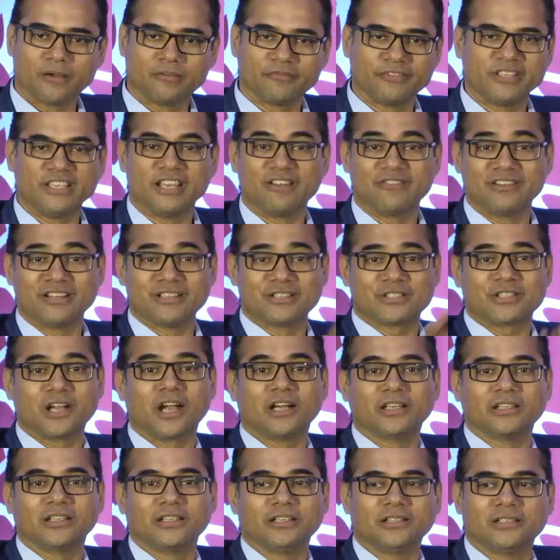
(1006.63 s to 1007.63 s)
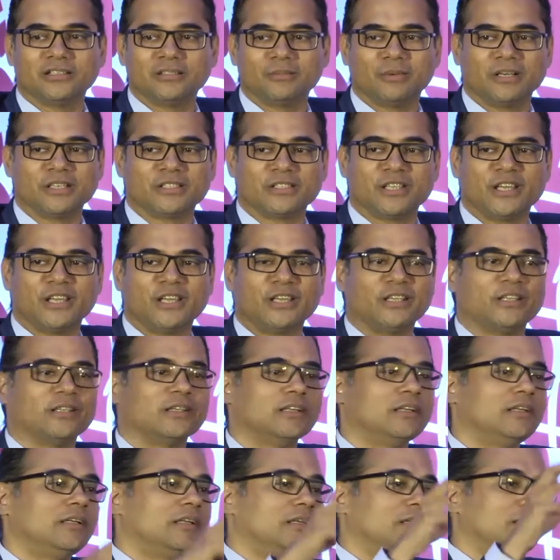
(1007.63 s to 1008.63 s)
We never start the year by saying,
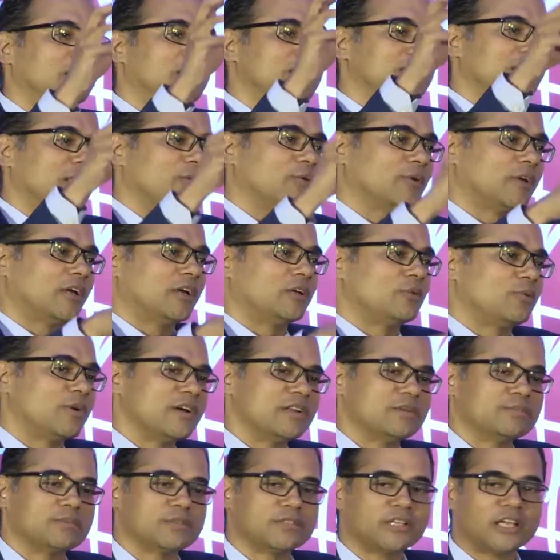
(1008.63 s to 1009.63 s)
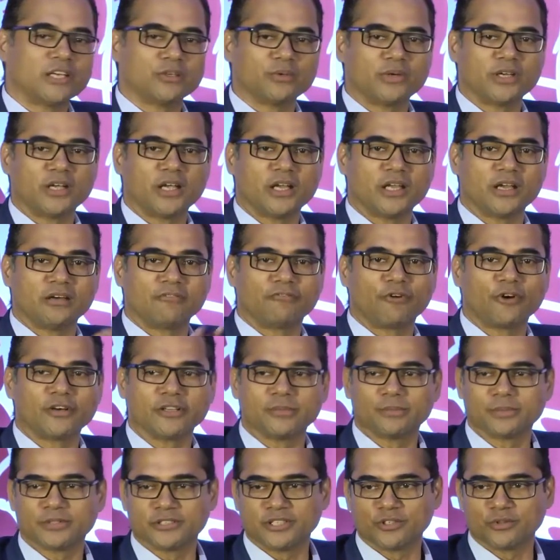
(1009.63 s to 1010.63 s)
let's allocate 20% to India,
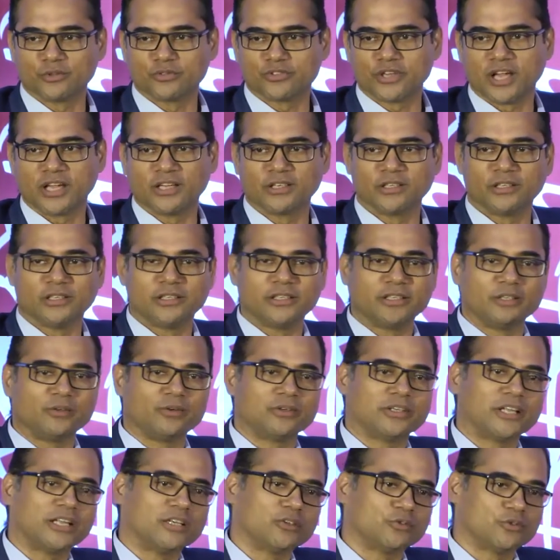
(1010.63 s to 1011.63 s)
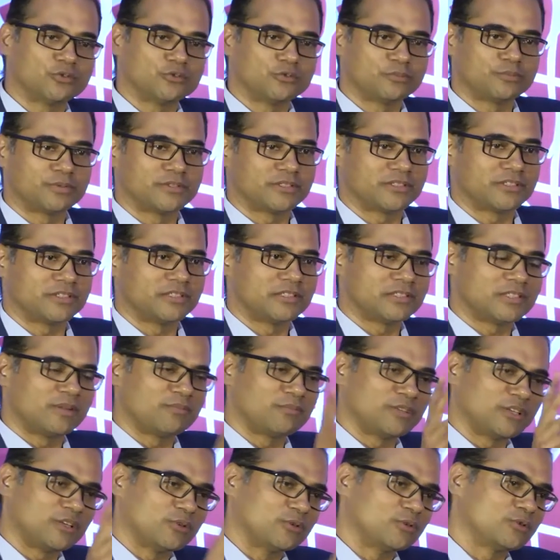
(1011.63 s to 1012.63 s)
40% to China, 10 goes to Brazil,
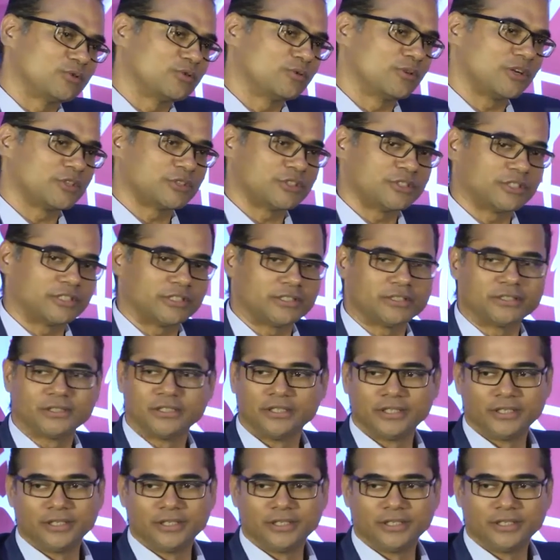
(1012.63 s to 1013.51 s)
something goes to Russia.